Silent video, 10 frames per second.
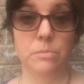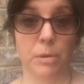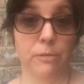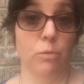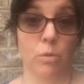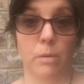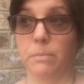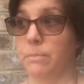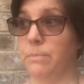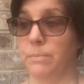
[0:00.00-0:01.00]

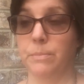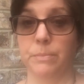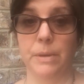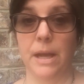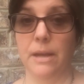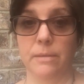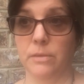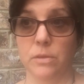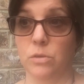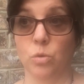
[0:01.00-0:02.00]
perform
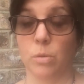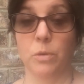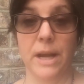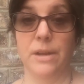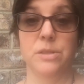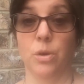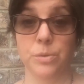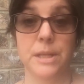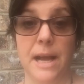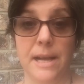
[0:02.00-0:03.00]
normal
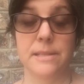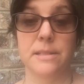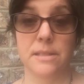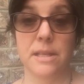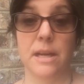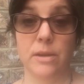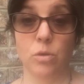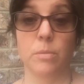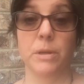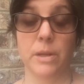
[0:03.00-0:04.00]
household tasks that I
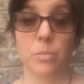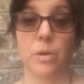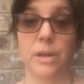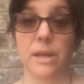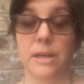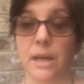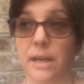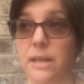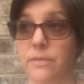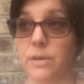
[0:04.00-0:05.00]
normally would, and I
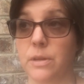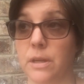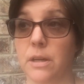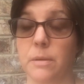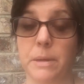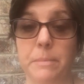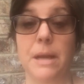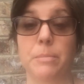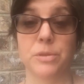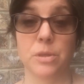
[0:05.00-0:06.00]
even um, am
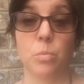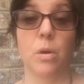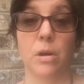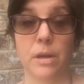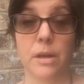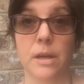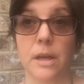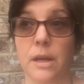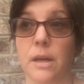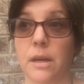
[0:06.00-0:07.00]
able to work
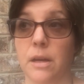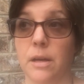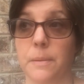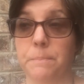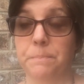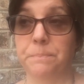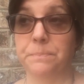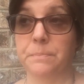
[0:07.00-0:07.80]
um,